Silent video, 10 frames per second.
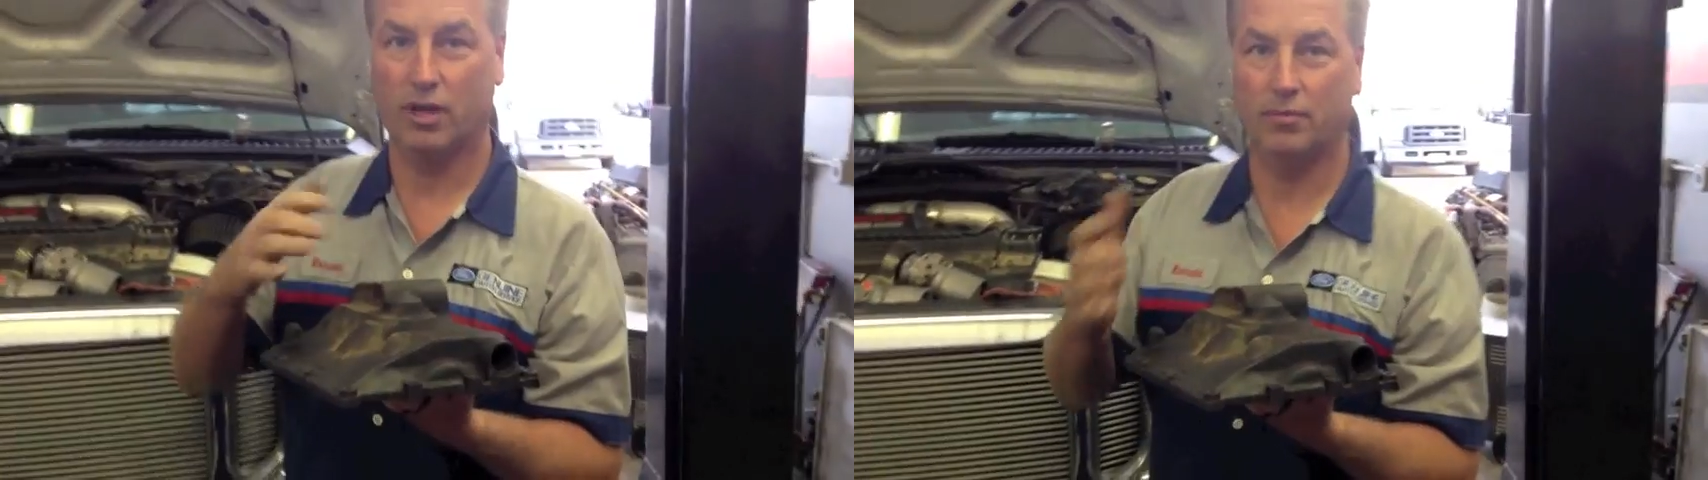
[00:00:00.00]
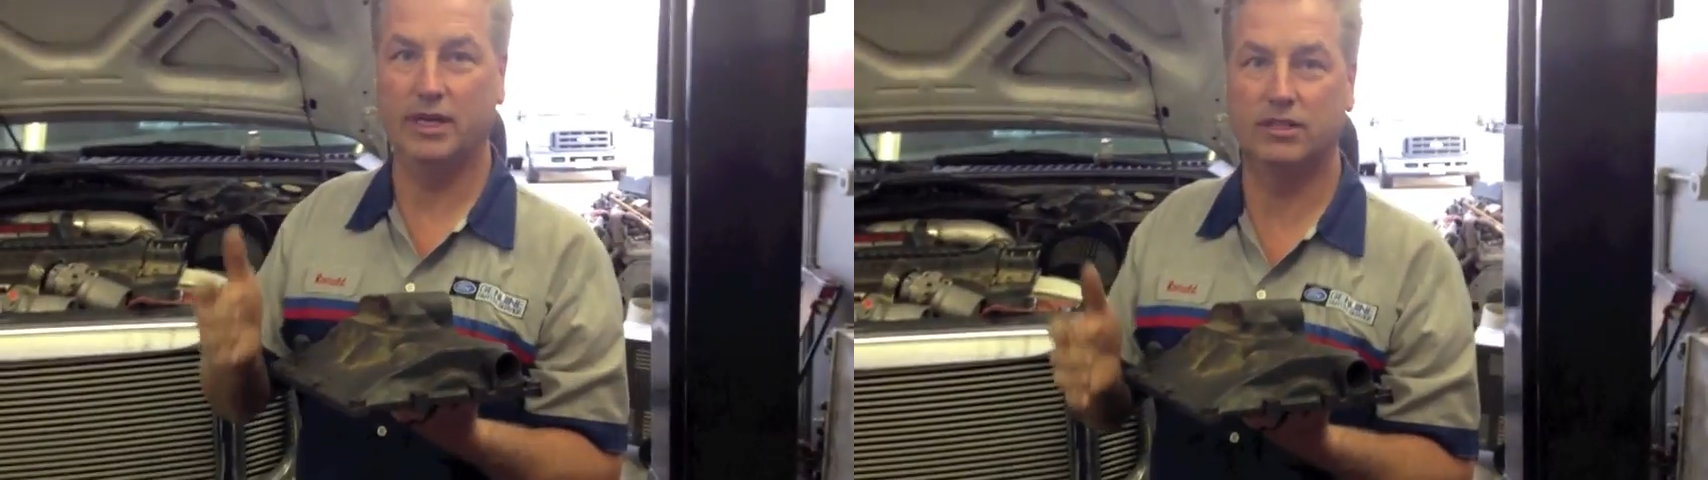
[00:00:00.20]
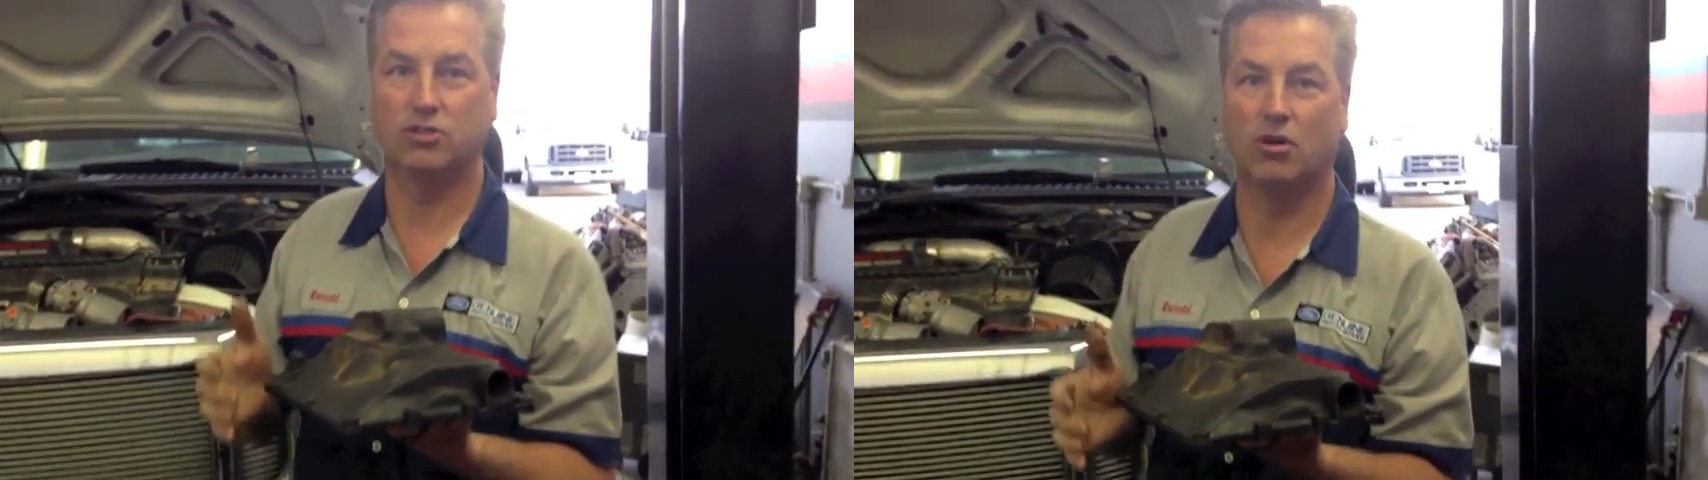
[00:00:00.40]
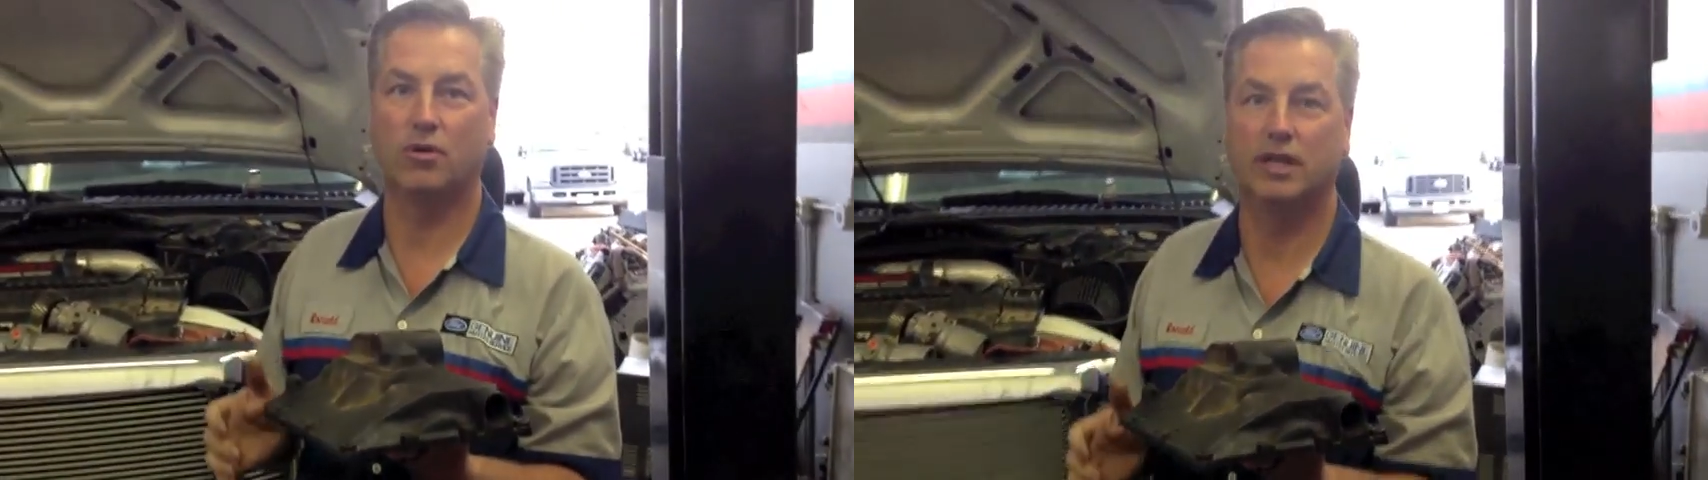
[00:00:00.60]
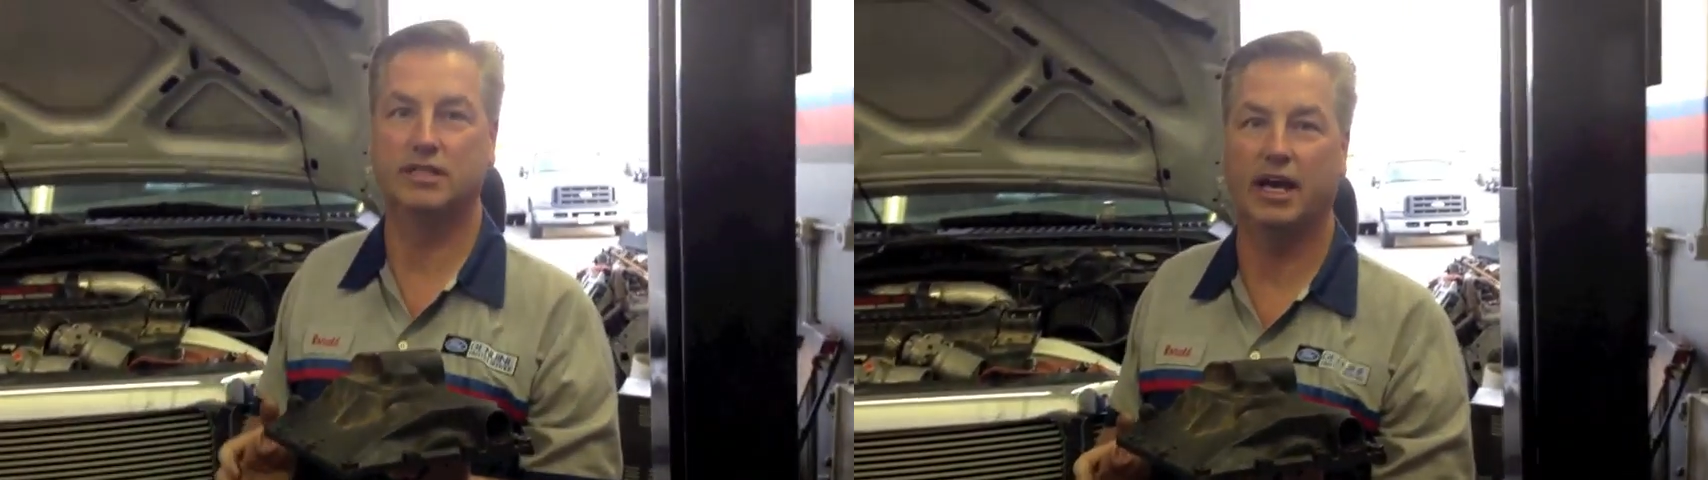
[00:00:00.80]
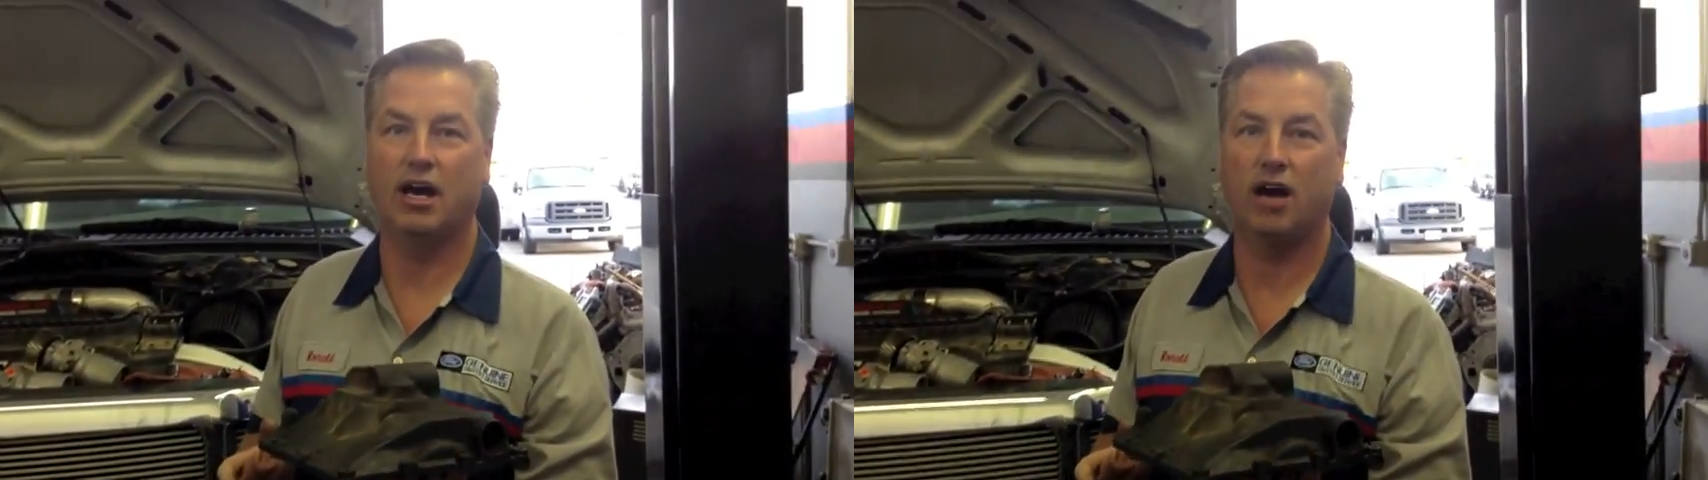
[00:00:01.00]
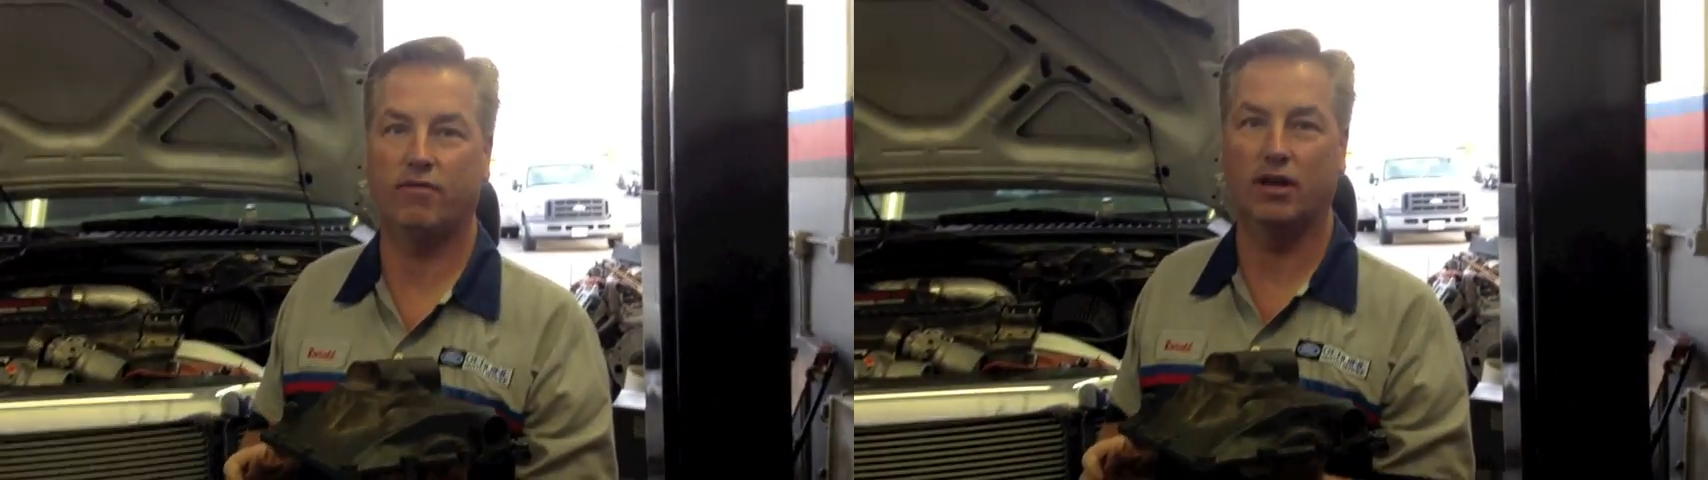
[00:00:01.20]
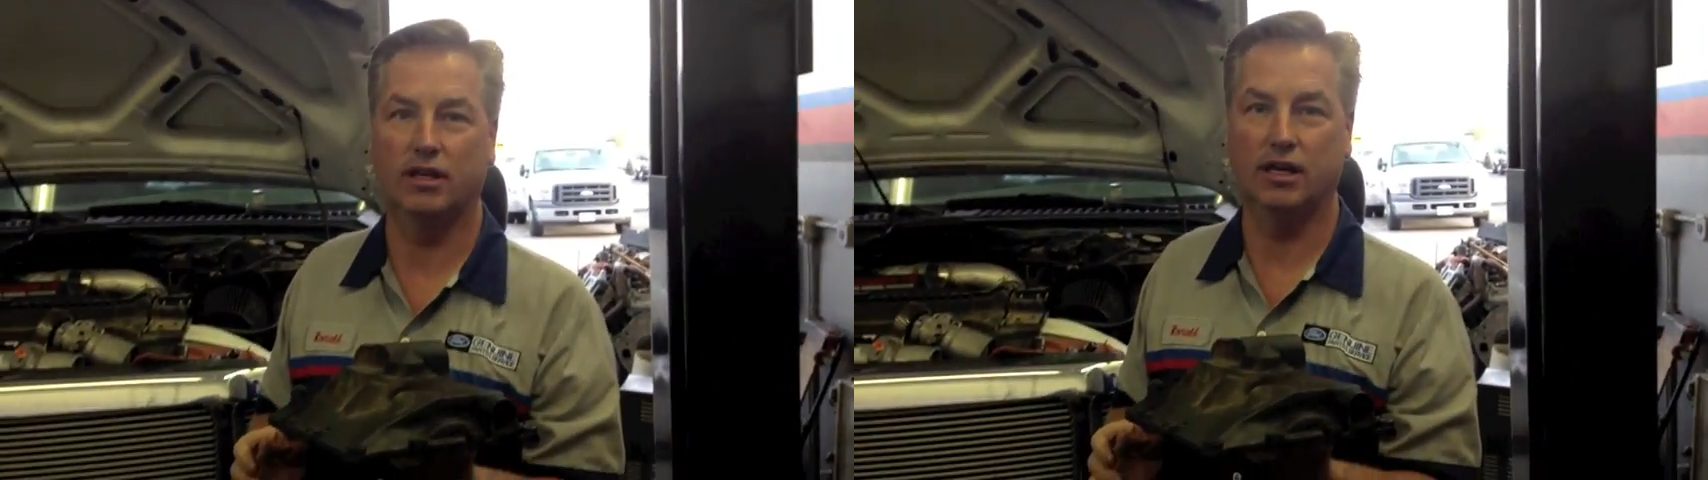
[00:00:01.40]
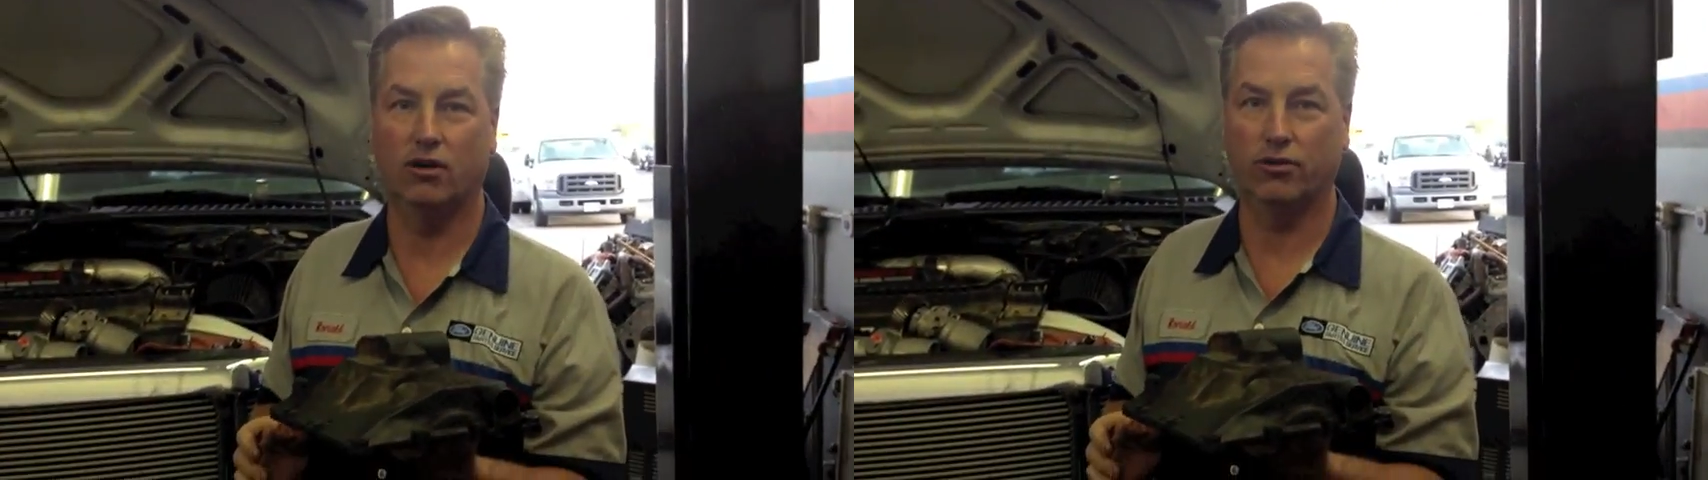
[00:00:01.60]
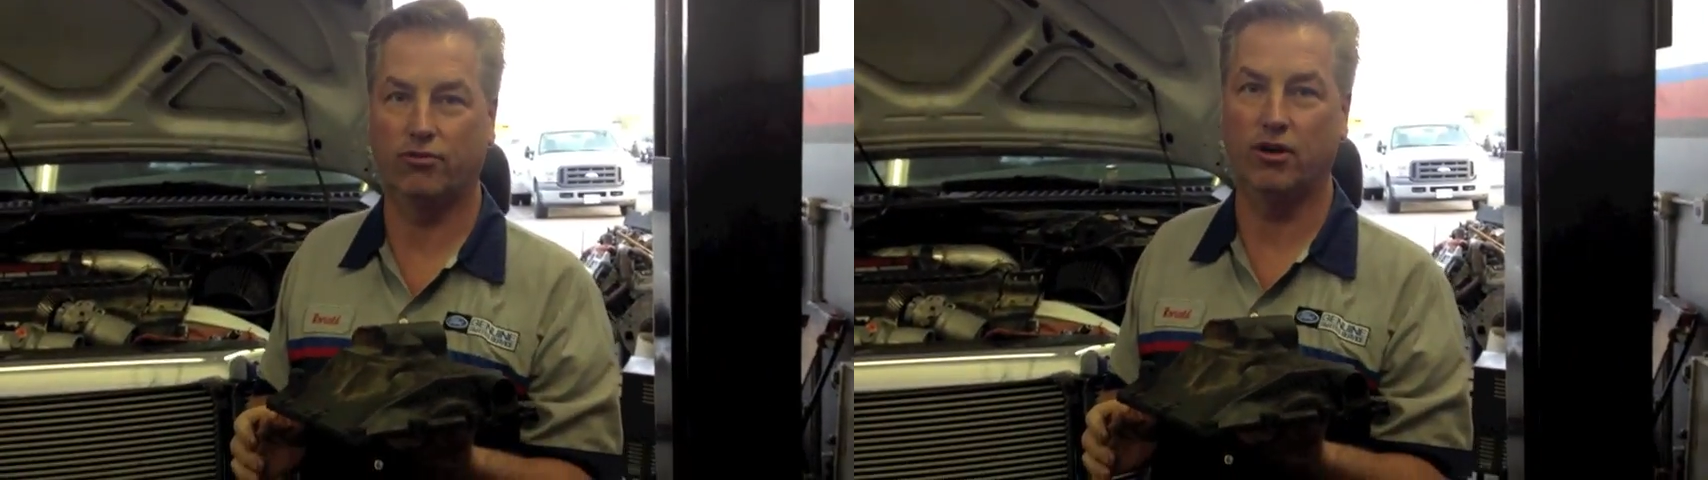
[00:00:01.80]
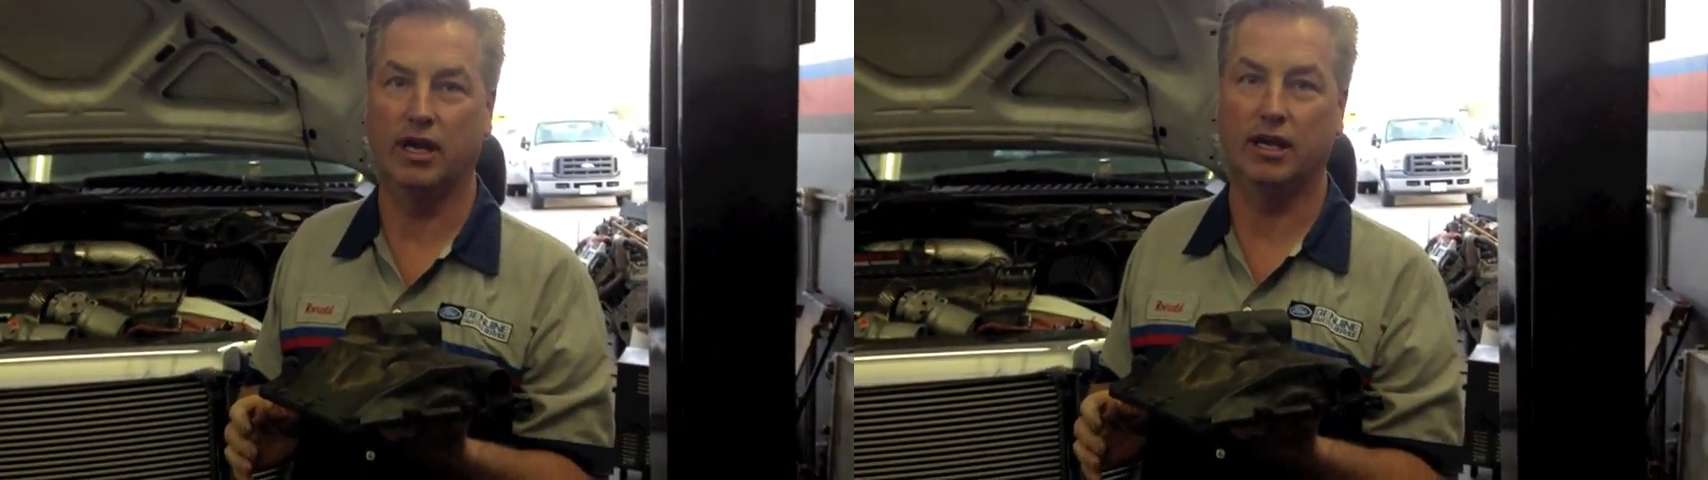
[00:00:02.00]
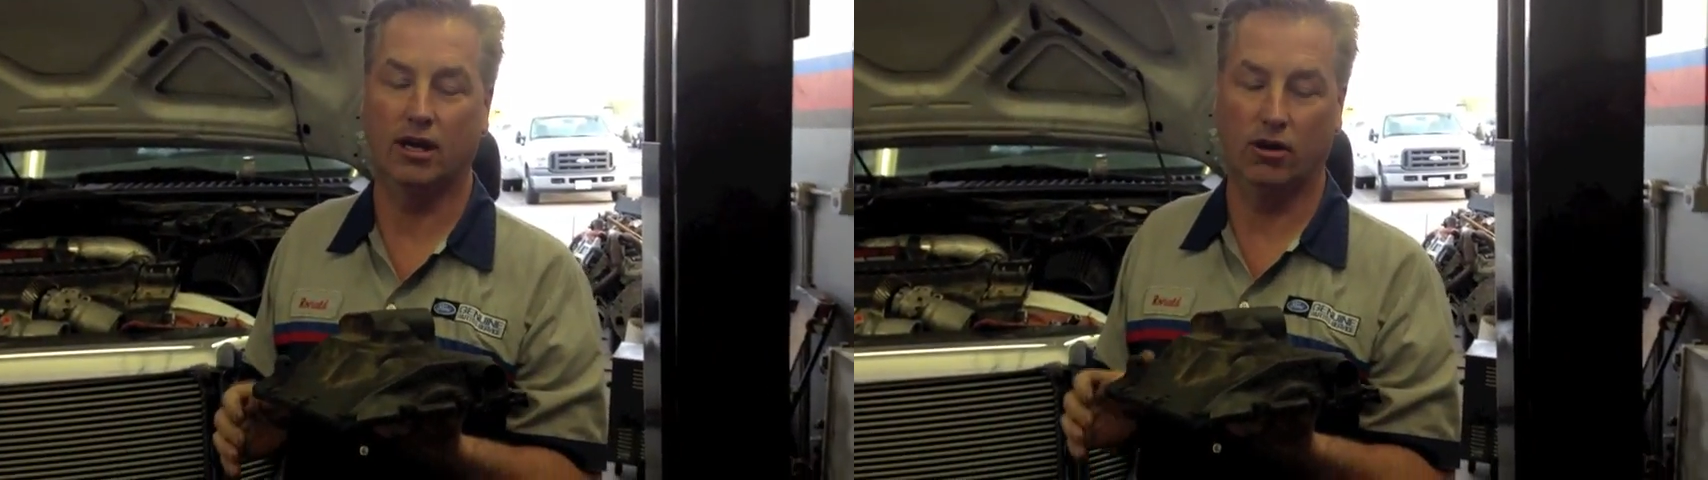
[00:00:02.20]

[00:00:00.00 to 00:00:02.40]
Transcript: the complete turbo intake off on the 03.